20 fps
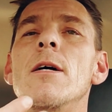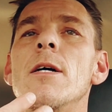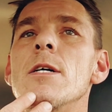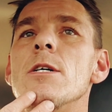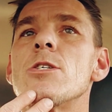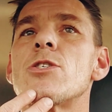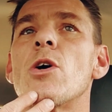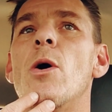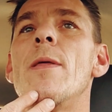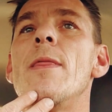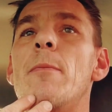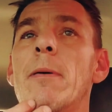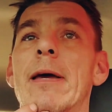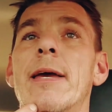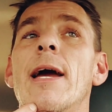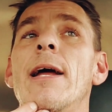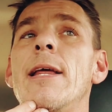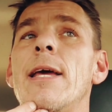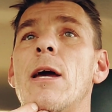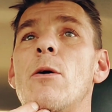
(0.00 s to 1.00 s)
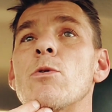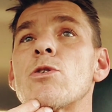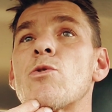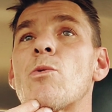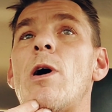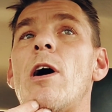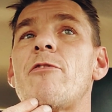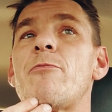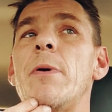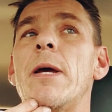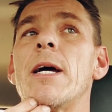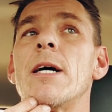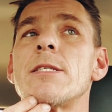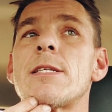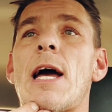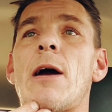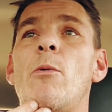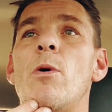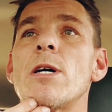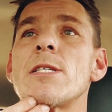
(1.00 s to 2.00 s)
So in the beginning it was rough, because
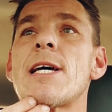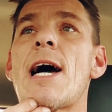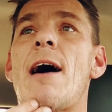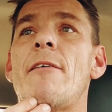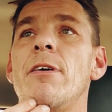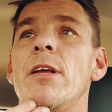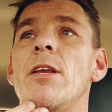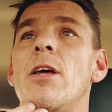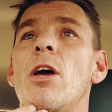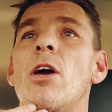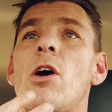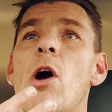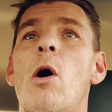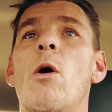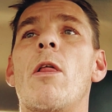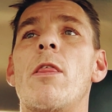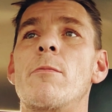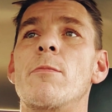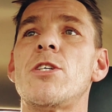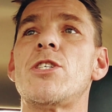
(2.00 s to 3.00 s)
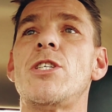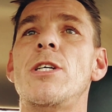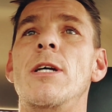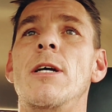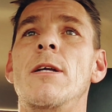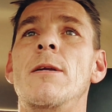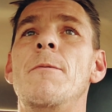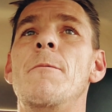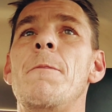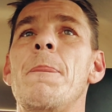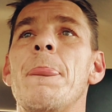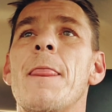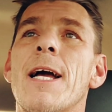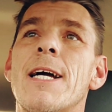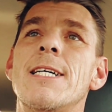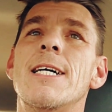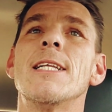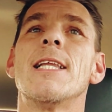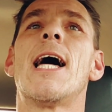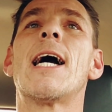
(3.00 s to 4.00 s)
I was having to go to the machine,
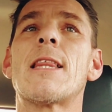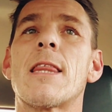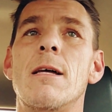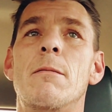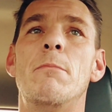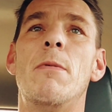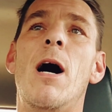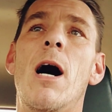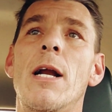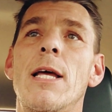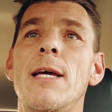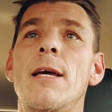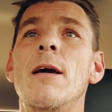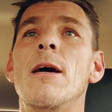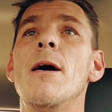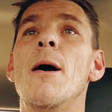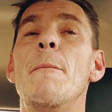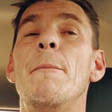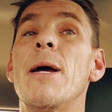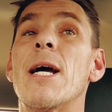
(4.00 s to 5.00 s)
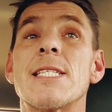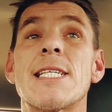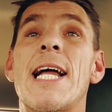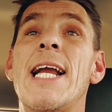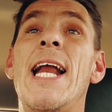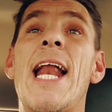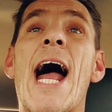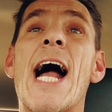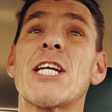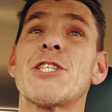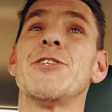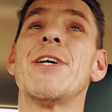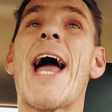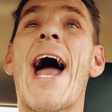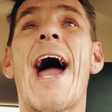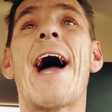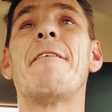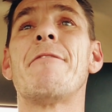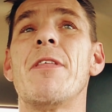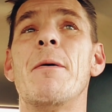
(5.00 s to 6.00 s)
collect the money, because I didn't actually
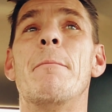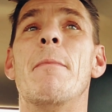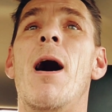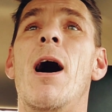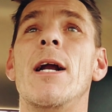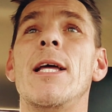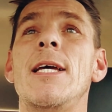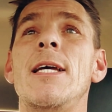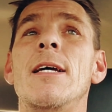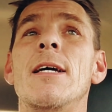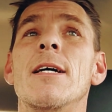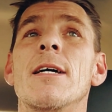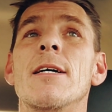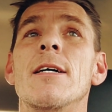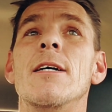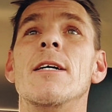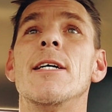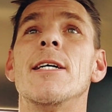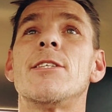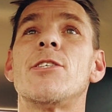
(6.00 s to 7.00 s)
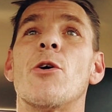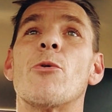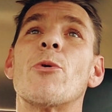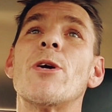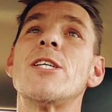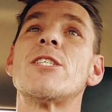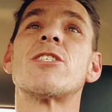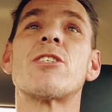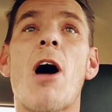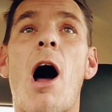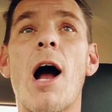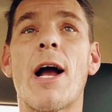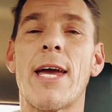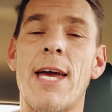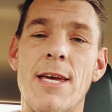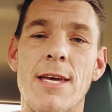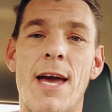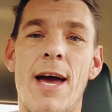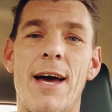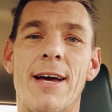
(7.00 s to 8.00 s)
have the money to restock
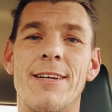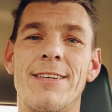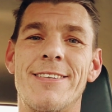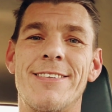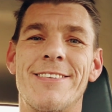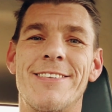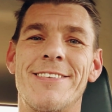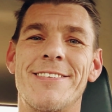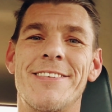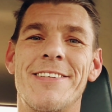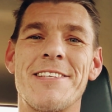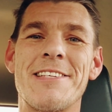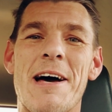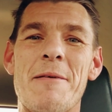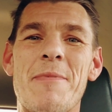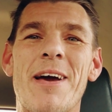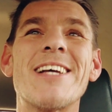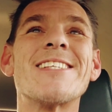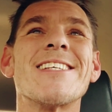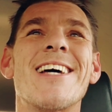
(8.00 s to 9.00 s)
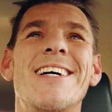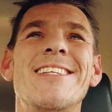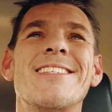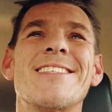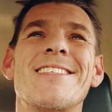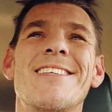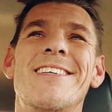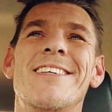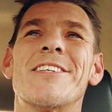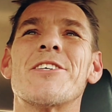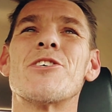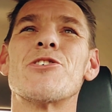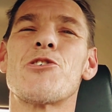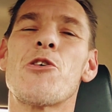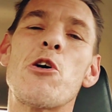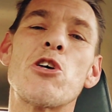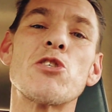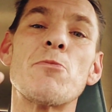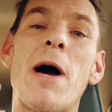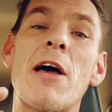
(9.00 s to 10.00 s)
it yet. Does that make sense? So
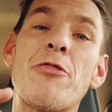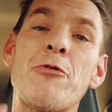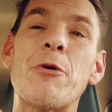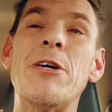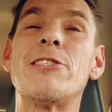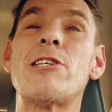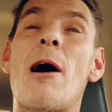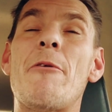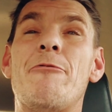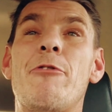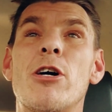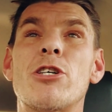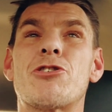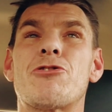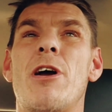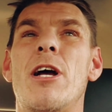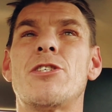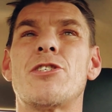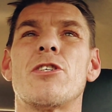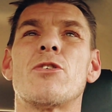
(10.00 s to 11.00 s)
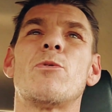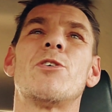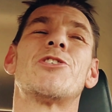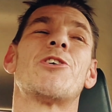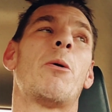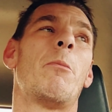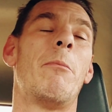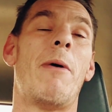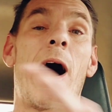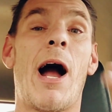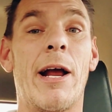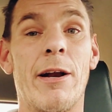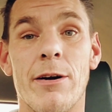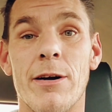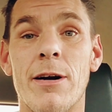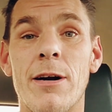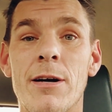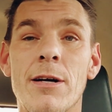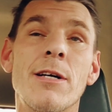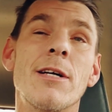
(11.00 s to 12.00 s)
those are my 3 top frustrations, which are
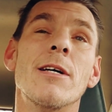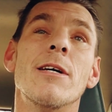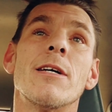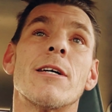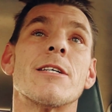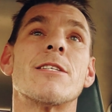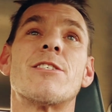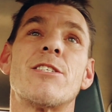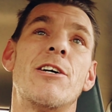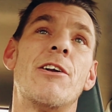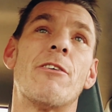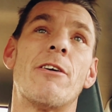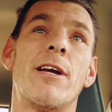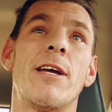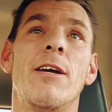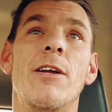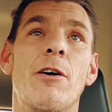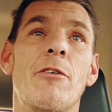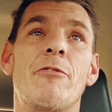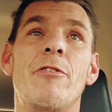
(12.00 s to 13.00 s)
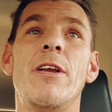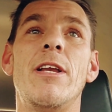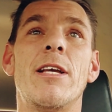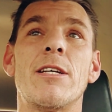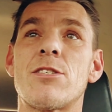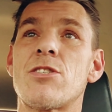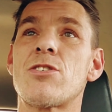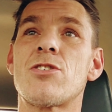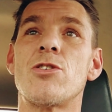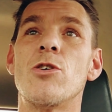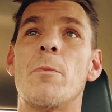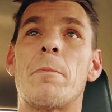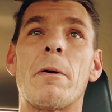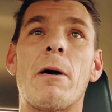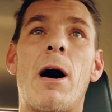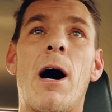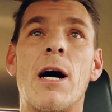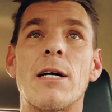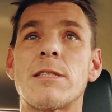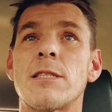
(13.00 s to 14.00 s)
minor, considering, you know, vending's super
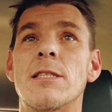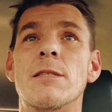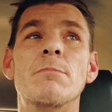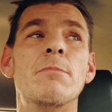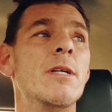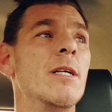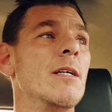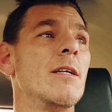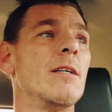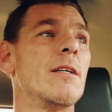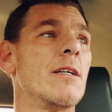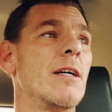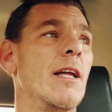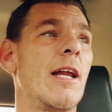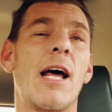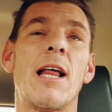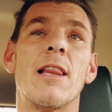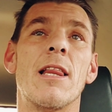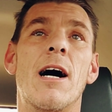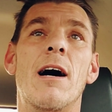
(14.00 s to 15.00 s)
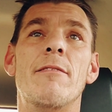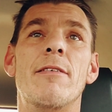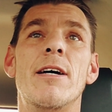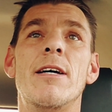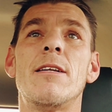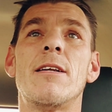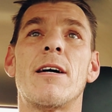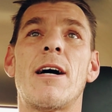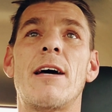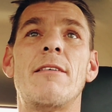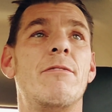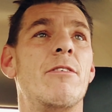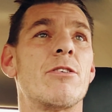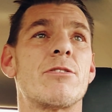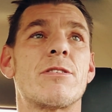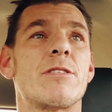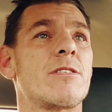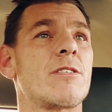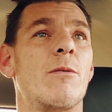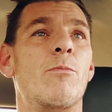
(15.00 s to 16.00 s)
awesome and I love it.
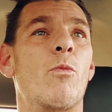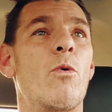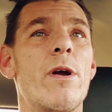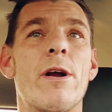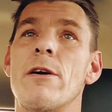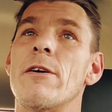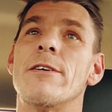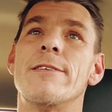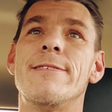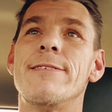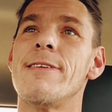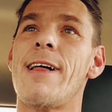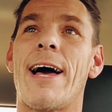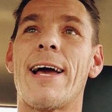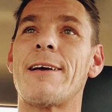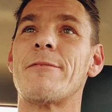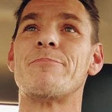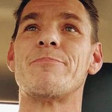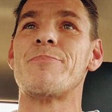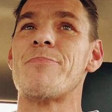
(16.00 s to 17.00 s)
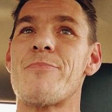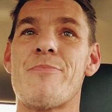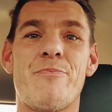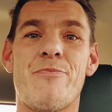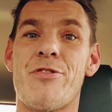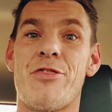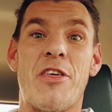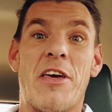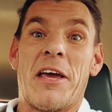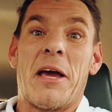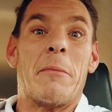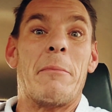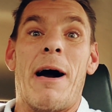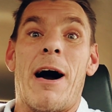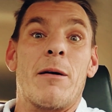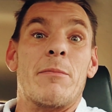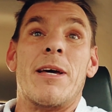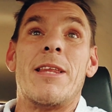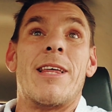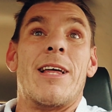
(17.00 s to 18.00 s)
There's some weird like thing
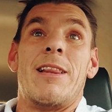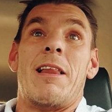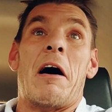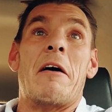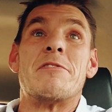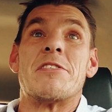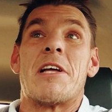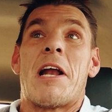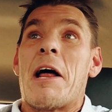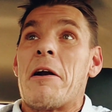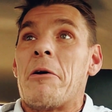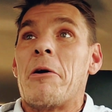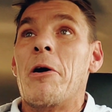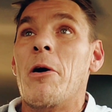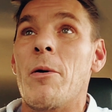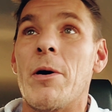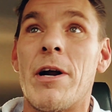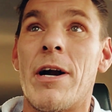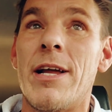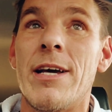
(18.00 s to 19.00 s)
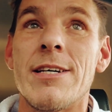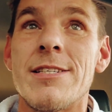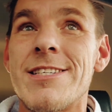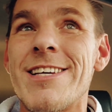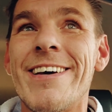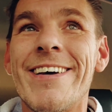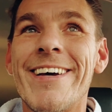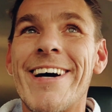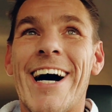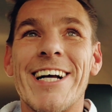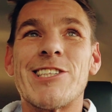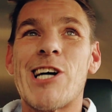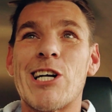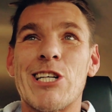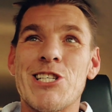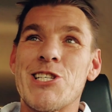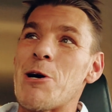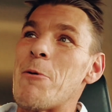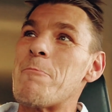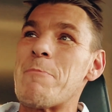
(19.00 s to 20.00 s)
about me that loves it. I don't know what it is. I talk
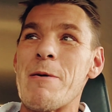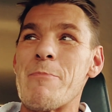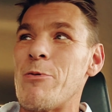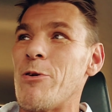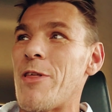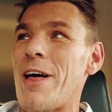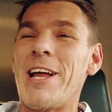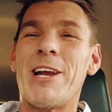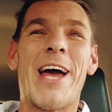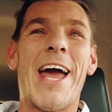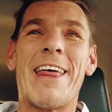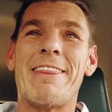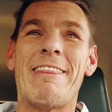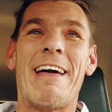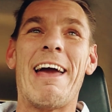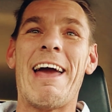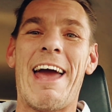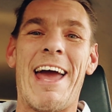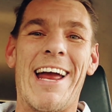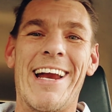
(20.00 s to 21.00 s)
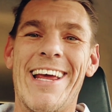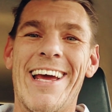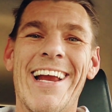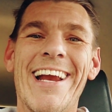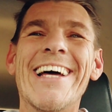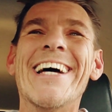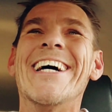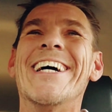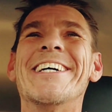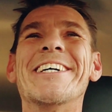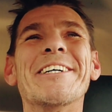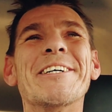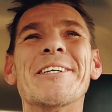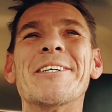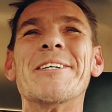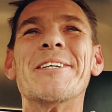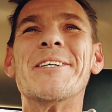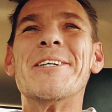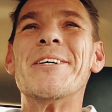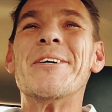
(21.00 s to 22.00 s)
to some people, they hate it,
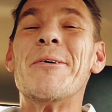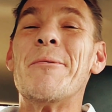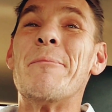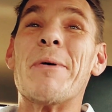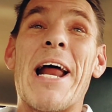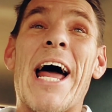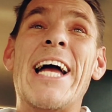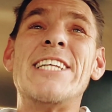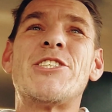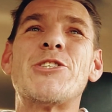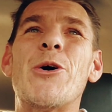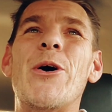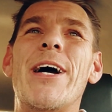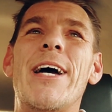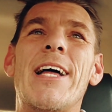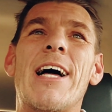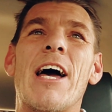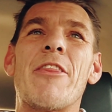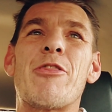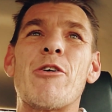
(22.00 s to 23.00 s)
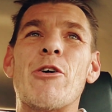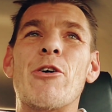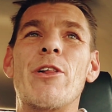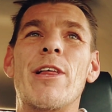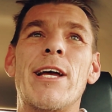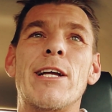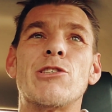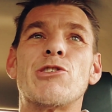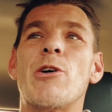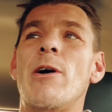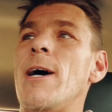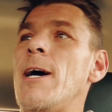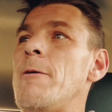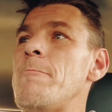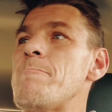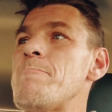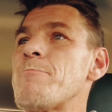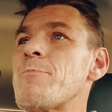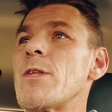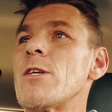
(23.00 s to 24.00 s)
but I enjoy it. I thoroughly enjoy it.
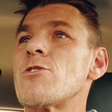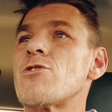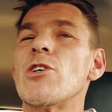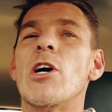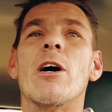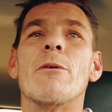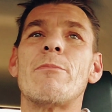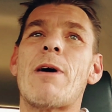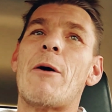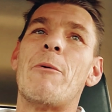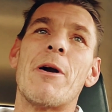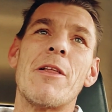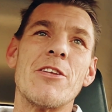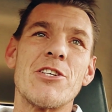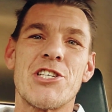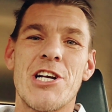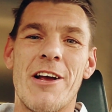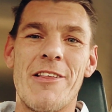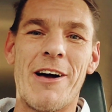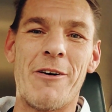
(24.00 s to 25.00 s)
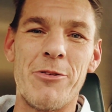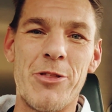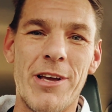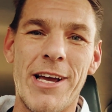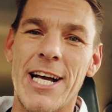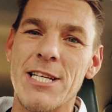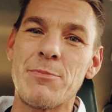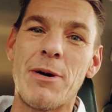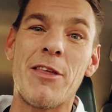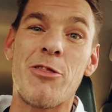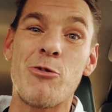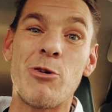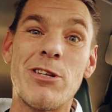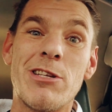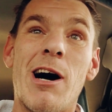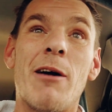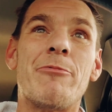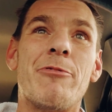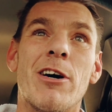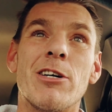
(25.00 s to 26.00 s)
So I wanted to share that with you guys, my 3
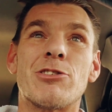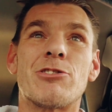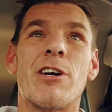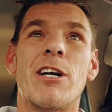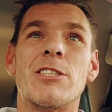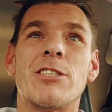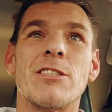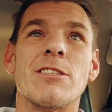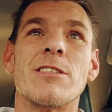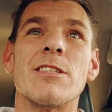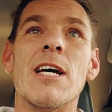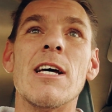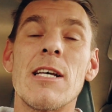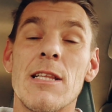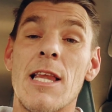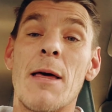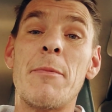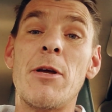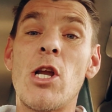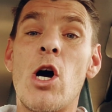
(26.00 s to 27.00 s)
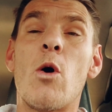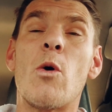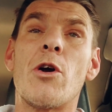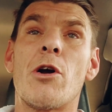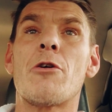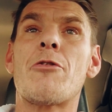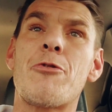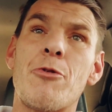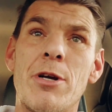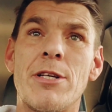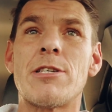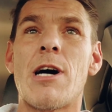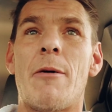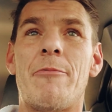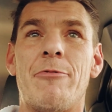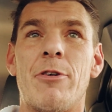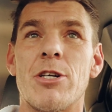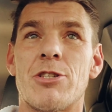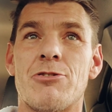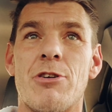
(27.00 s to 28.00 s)
top frustrations. Let me know what your 3
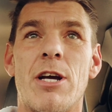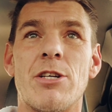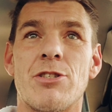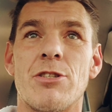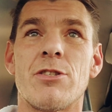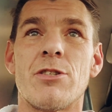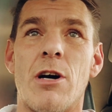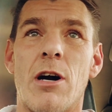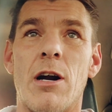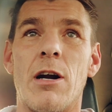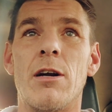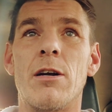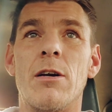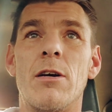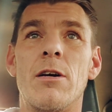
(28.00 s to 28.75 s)
top frustrations are,